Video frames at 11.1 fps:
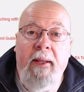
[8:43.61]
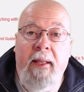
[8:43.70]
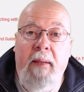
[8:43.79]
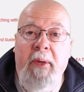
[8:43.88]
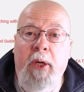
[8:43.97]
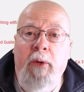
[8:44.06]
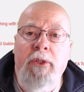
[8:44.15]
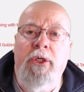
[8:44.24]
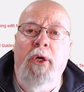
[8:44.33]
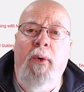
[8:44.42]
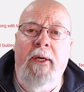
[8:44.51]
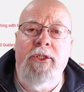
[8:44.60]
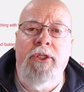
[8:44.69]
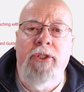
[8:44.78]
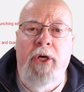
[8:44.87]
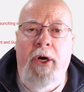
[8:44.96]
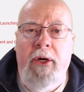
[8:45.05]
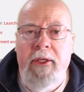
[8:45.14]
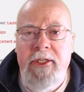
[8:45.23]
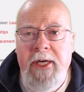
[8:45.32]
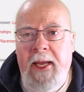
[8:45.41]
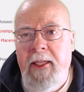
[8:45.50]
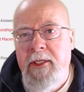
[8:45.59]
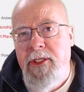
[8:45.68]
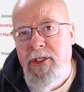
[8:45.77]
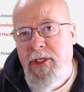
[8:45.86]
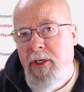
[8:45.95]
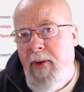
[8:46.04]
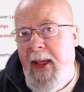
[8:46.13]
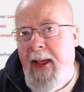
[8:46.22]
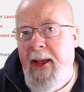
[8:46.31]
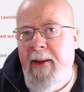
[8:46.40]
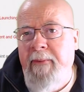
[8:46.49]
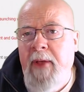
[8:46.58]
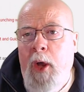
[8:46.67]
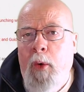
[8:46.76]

Let me know what your questions are, the challenges you have,